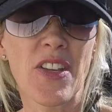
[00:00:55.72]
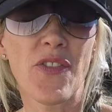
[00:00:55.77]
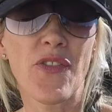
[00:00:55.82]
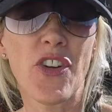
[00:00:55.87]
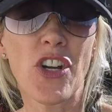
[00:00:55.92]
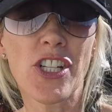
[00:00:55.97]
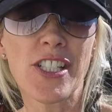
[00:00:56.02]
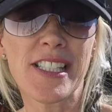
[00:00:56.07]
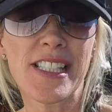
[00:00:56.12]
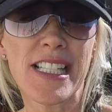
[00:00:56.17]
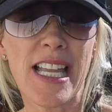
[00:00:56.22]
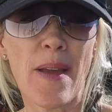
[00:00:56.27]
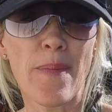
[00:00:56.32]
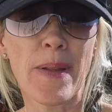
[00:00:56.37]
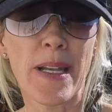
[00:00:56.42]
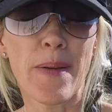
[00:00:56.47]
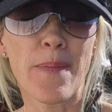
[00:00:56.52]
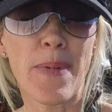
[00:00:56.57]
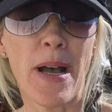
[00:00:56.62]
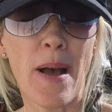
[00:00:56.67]
First, I'm
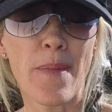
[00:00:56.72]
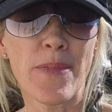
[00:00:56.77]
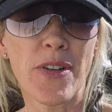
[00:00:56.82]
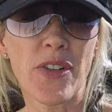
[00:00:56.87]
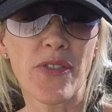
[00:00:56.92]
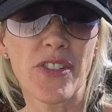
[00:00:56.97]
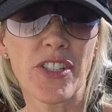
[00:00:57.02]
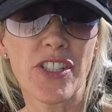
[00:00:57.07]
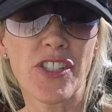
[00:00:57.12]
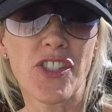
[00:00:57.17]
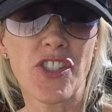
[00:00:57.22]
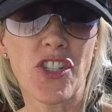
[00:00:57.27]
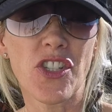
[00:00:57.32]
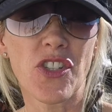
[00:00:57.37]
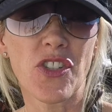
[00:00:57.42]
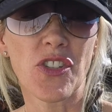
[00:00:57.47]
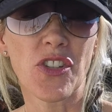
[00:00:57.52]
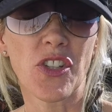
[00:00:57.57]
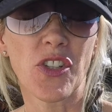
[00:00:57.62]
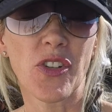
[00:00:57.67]
going to pop over
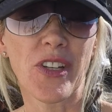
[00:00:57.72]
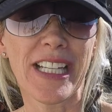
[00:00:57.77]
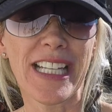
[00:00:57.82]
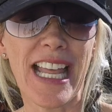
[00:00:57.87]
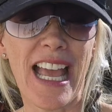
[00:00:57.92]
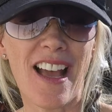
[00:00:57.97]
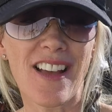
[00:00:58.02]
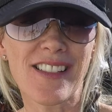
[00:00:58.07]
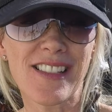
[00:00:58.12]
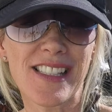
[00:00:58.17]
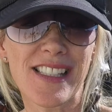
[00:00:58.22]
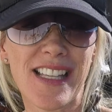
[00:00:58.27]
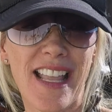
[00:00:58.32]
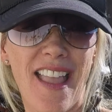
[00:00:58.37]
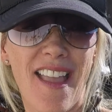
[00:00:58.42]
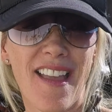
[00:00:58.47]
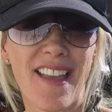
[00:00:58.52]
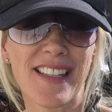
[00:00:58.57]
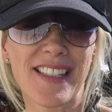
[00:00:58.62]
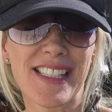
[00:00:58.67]
to the greenhouse
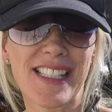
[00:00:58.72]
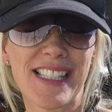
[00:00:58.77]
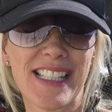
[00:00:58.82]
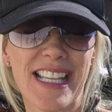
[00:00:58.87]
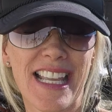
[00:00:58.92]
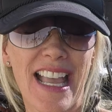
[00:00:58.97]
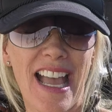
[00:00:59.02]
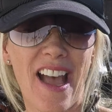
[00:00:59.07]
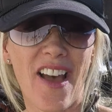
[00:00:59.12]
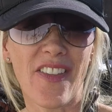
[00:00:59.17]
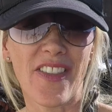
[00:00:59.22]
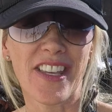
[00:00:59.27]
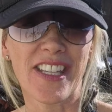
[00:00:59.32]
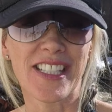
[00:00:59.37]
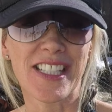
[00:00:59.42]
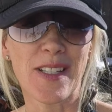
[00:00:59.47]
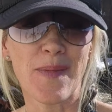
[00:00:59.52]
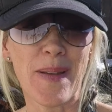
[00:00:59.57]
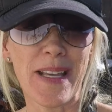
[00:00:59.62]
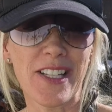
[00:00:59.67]
and see how the
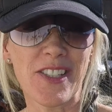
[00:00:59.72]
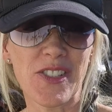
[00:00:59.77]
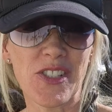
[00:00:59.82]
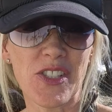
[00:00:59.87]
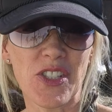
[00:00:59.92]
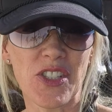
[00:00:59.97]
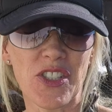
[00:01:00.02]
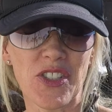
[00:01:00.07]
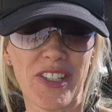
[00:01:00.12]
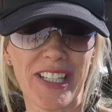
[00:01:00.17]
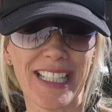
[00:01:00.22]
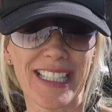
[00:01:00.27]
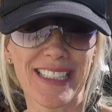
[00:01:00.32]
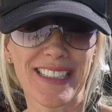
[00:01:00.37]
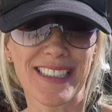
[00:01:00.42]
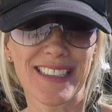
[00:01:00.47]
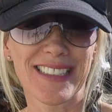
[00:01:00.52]
tomatoes are doing.